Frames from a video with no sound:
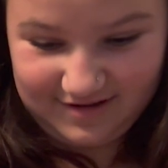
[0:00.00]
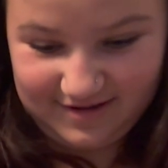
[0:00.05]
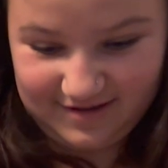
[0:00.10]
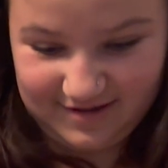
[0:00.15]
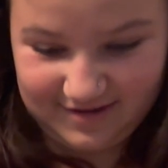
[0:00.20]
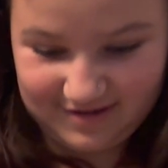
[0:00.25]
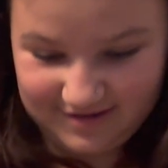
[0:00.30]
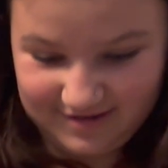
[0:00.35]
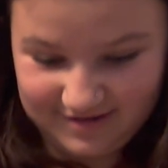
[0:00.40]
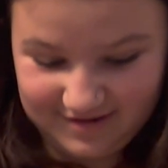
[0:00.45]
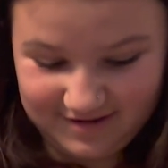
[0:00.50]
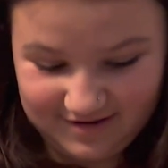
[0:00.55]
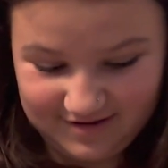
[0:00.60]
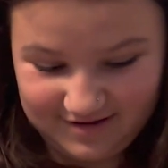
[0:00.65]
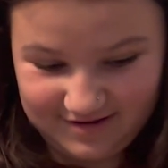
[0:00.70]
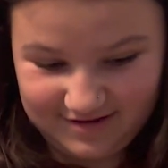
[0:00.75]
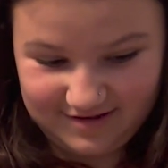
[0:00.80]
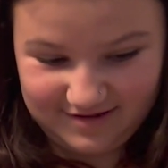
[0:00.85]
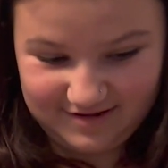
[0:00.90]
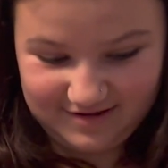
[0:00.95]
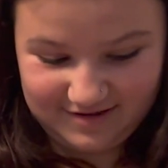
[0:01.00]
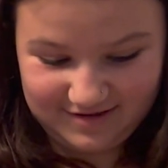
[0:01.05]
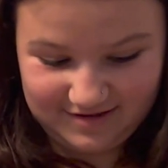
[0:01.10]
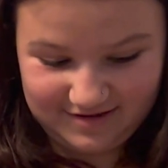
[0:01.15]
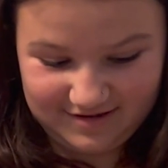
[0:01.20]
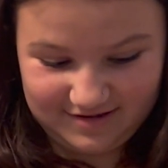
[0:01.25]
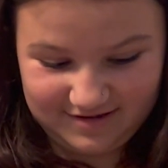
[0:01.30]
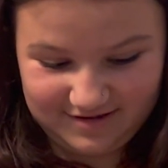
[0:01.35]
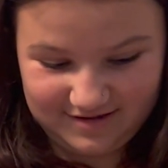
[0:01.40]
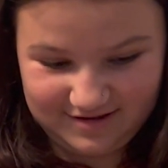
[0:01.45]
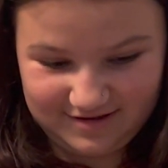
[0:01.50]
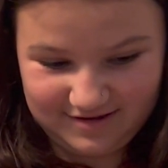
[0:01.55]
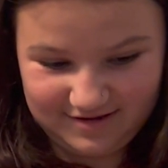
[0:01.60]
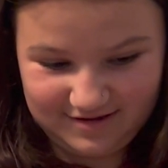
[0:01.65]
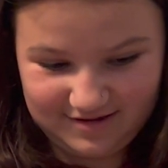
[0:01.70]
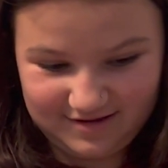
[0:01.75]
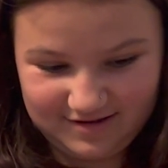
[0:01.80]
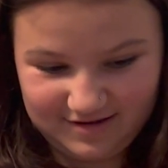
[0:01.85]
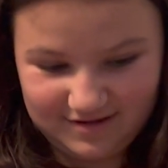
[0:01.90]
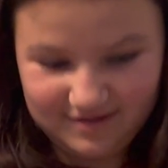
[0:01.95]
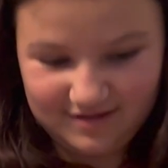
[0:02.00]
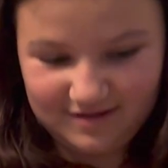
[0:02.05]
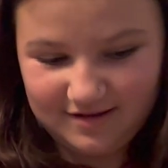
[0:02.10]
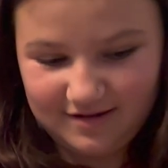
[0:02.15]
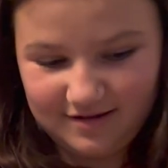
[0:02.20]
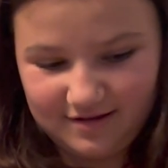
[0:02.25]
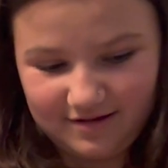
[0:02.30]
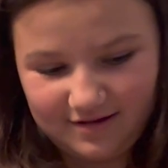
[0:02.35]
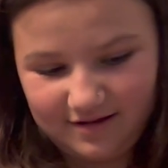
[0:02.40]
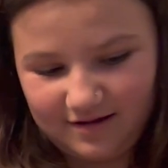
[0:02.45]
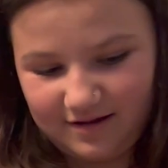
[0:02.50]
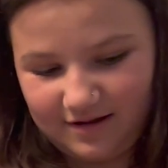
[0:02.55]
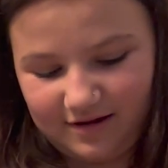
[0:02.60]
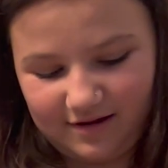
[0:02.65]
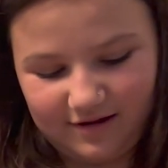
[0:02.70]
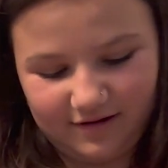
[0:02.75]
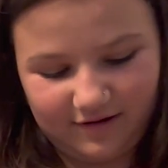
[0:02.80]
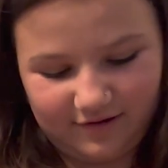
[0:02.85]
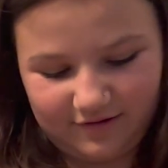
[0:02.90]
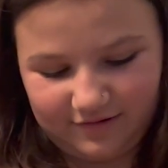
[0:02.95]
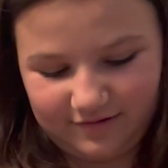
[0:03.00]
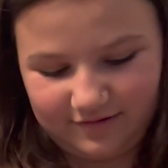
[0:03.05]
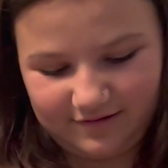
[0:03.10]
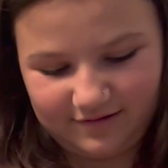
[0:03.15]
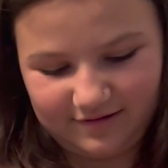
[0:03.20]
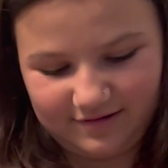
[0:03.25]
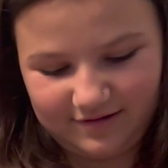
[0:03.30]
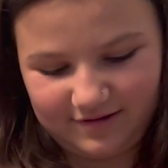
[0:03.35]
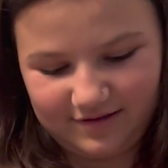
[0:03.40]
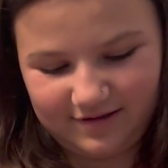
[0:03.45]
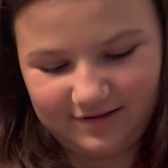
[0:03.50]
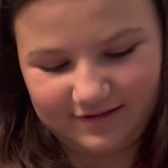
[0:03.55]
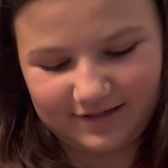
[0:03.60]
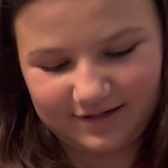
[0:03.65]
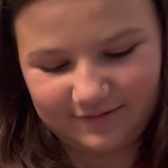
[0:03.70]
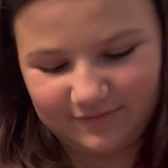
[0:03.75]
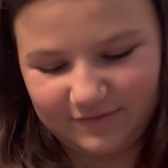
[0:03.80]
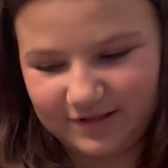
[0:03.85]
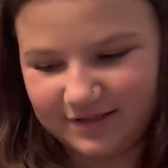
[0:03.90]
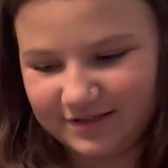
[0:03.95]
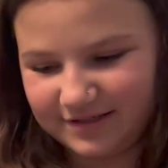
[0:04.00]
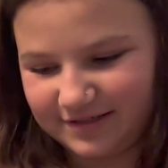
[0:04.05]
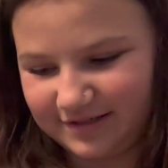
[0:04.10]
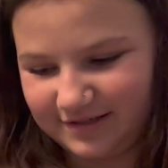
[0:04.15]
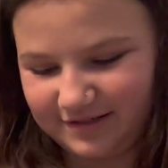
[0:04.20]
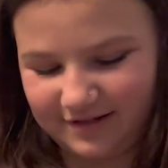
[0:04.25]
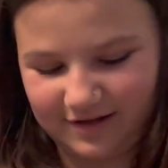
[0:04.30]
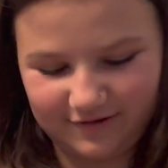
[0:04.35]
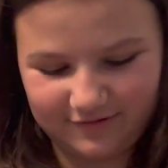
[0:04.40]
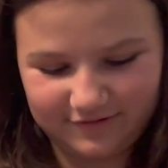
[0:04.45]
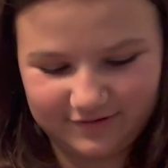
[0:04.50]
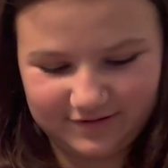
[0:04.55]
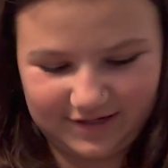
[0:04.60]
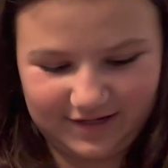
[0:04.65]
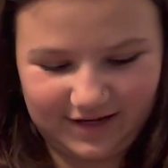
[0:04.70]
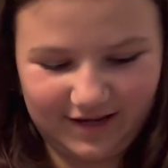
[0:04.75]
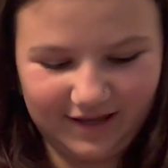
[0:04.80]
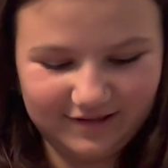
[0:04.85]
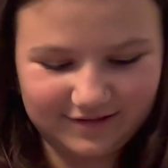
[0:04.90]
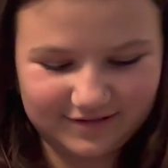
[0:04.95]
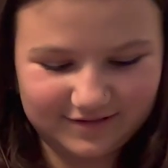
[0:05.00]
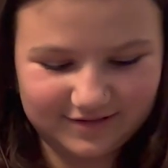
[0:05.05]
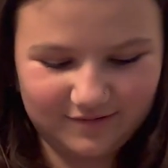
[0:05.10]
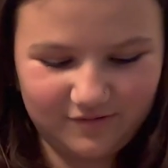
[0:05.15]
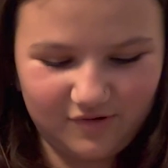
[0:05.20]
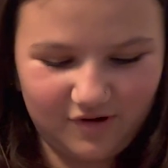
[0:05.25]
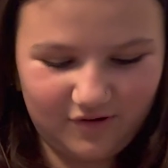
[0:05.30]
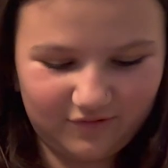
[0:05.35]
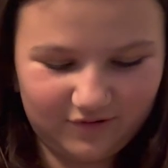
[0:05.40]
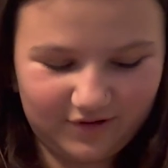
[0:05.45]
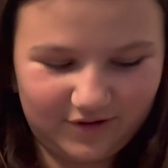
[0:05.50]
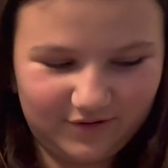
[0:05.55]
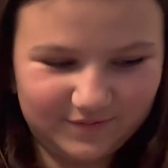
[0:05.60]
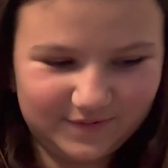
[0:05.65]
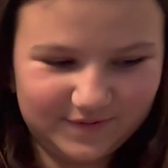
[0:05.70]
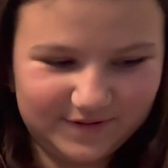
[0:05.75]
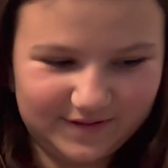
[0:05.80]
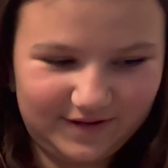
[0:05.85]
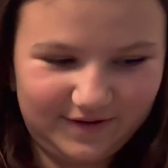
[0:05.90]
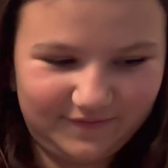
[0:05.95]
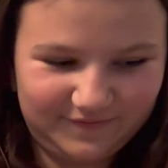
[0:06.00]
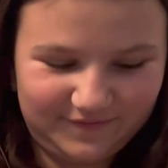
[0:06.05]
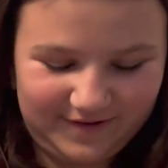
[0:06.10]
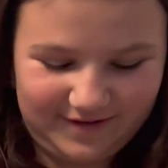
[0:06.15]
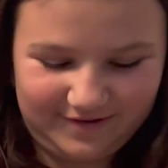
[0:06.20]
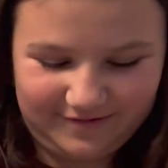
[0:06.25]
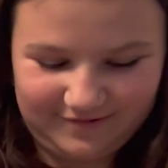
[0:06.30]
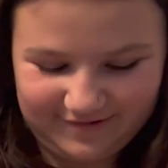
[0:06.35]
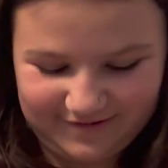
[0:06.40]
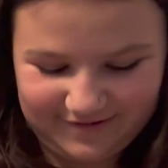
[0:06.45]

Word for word: Too bad you didn't have this when you had your um, play kitchen, huh? I know. It's like Melissa and Doug was like, hey, let's come out with cute stuff now.